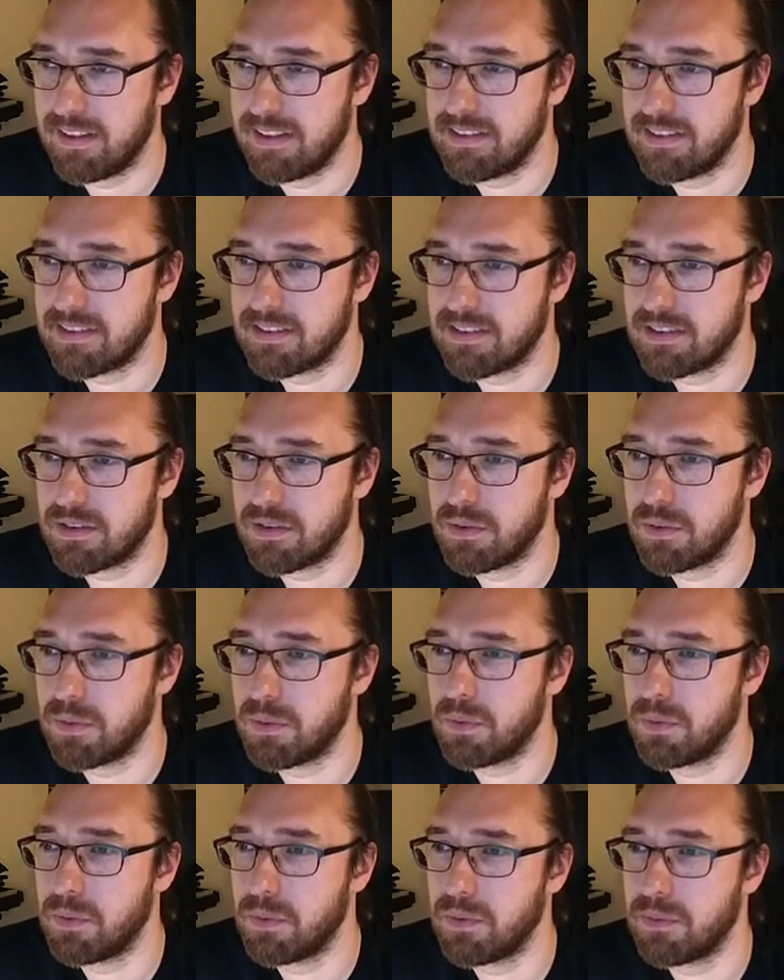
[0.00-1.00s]
is
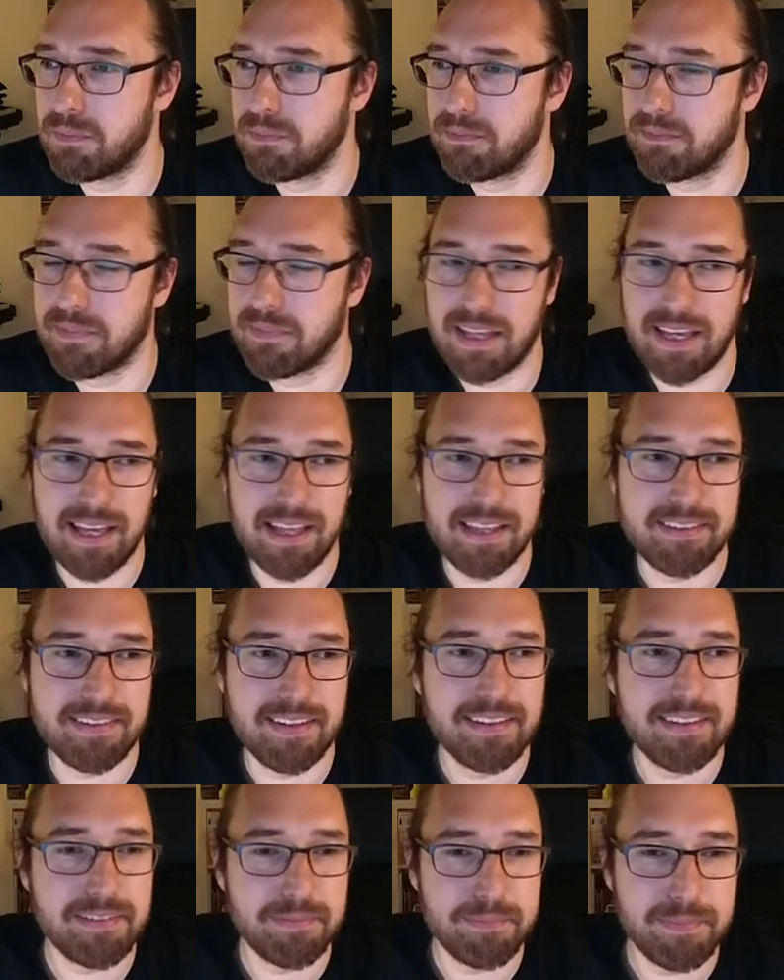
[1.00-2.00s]
to, yeah,
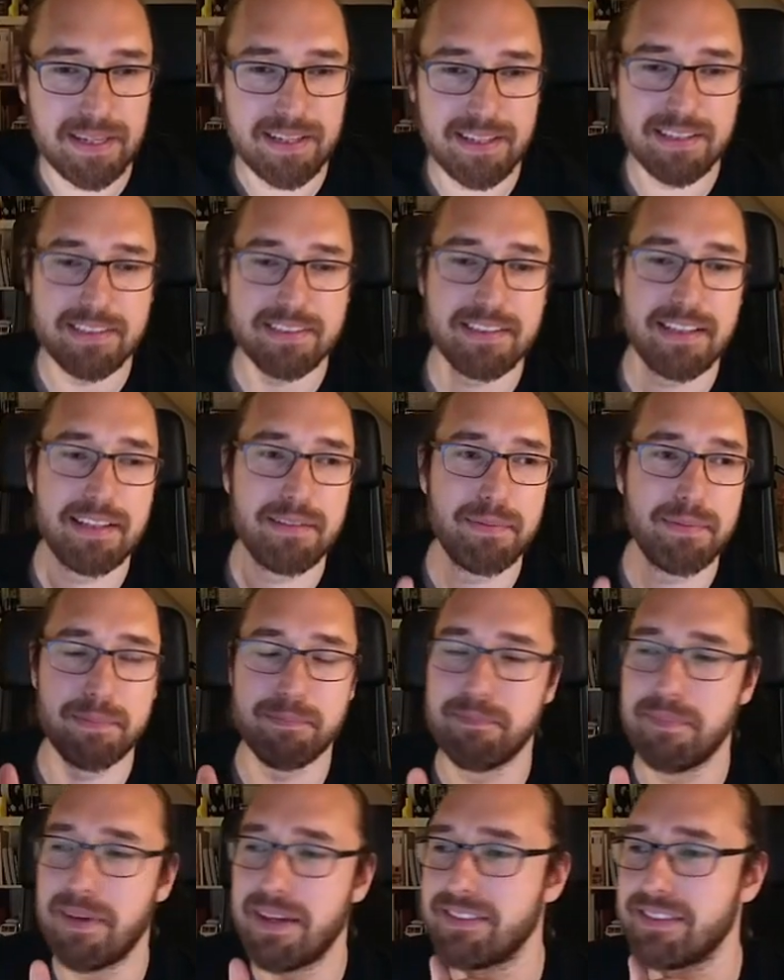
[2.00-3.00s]
it's a little
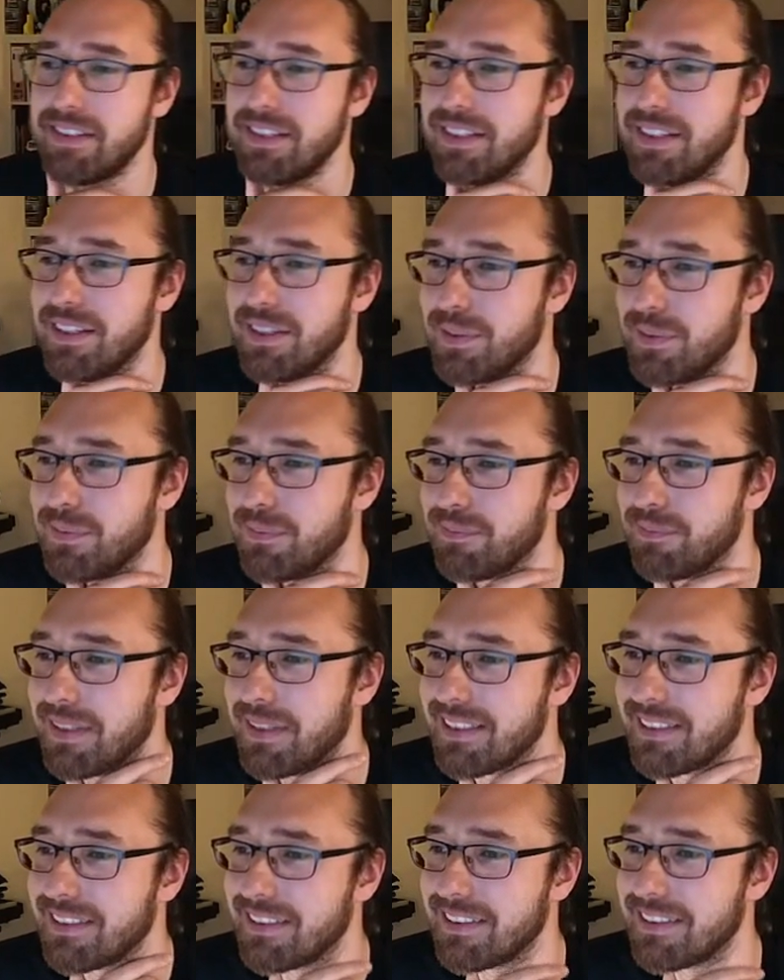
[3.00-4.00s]
bit messy now,
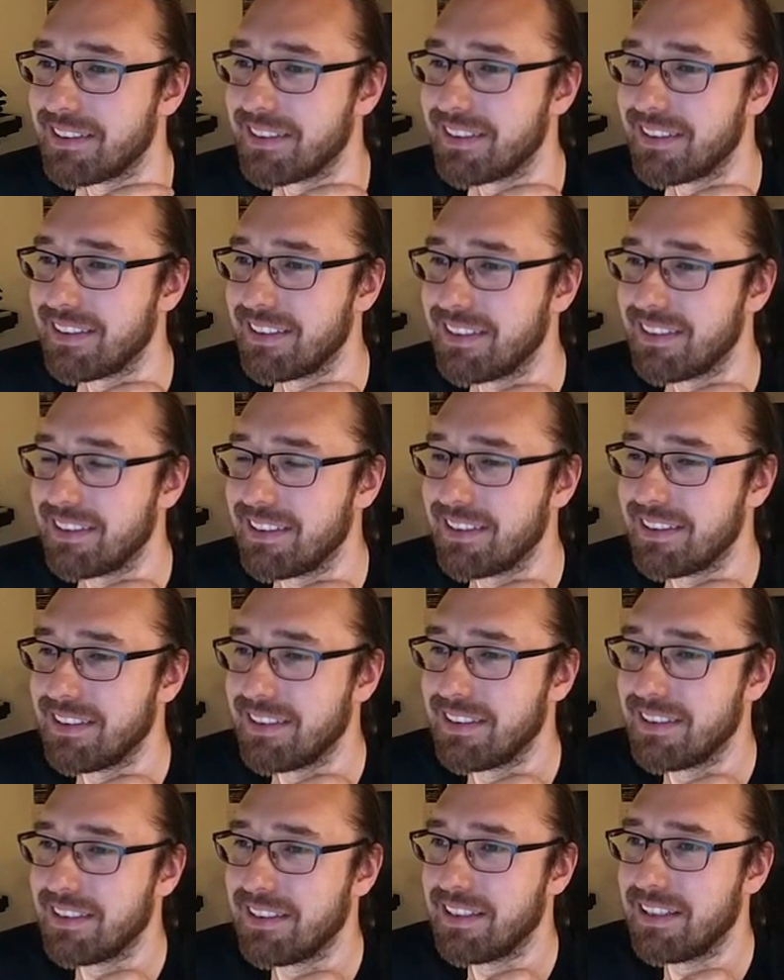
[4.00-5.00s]
but
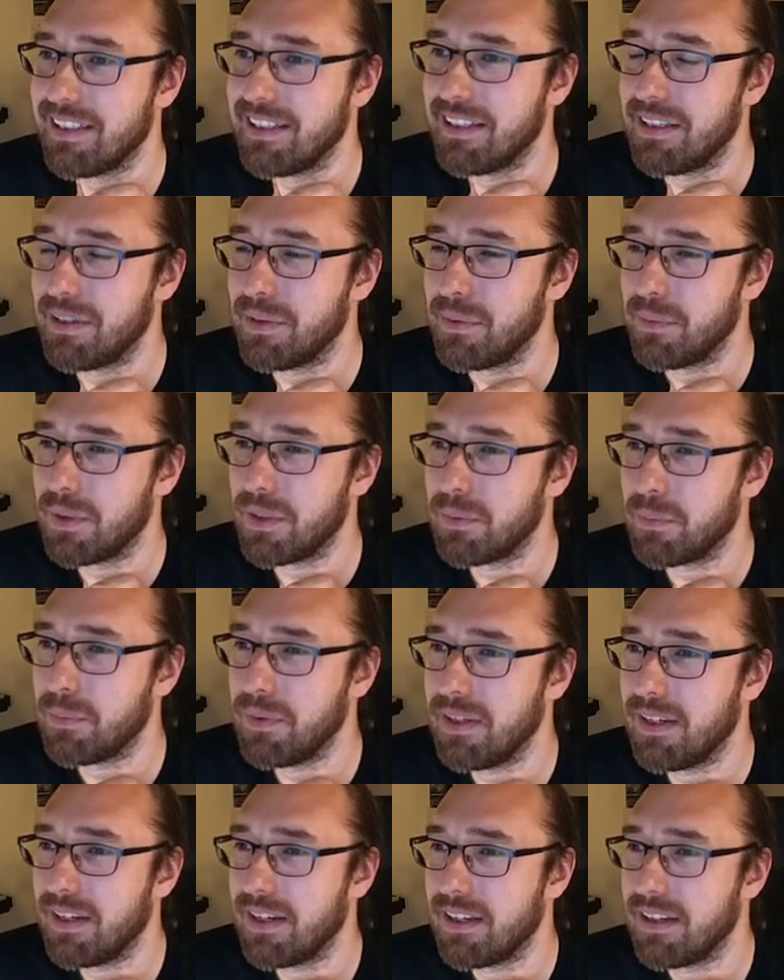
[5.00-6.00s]

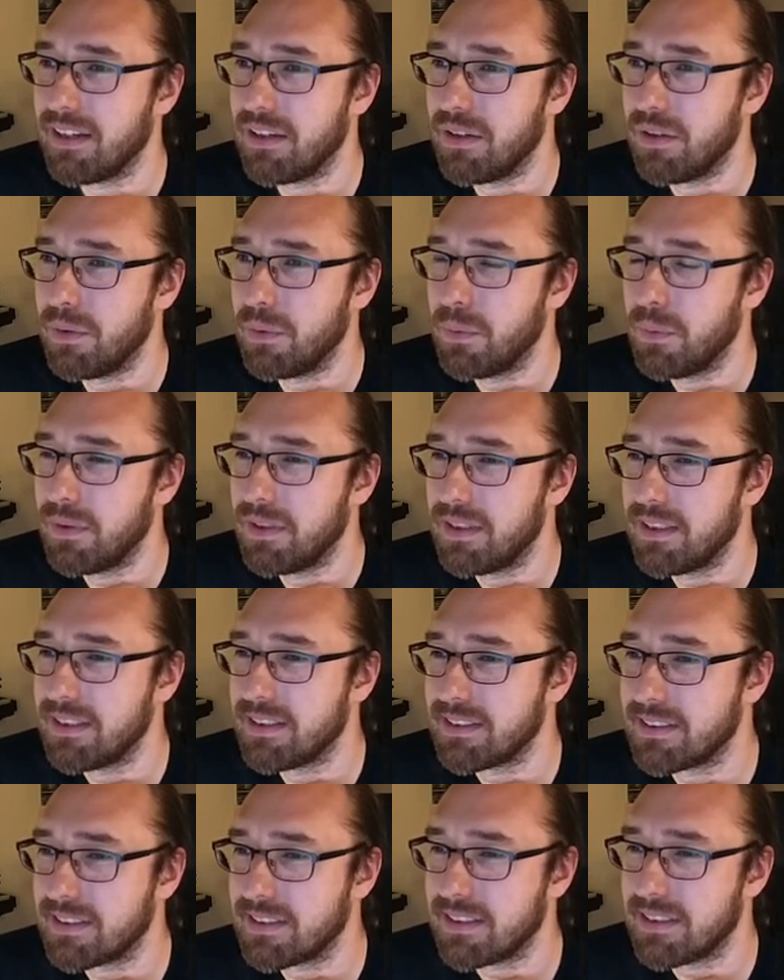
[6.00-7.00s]
what we can do
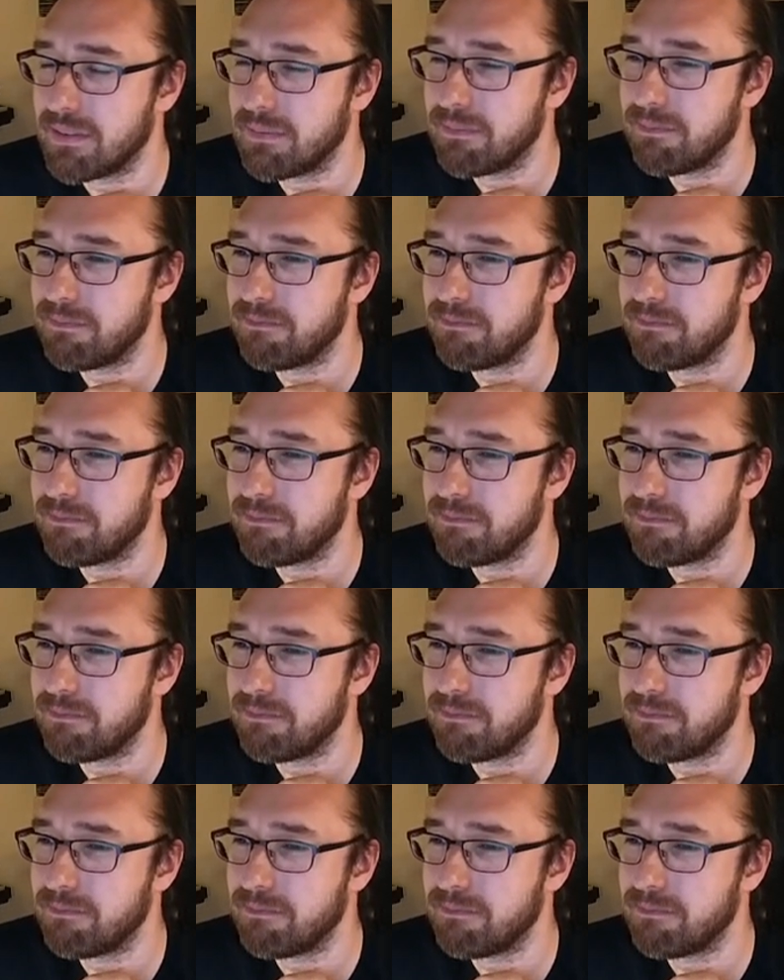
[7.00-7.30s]
is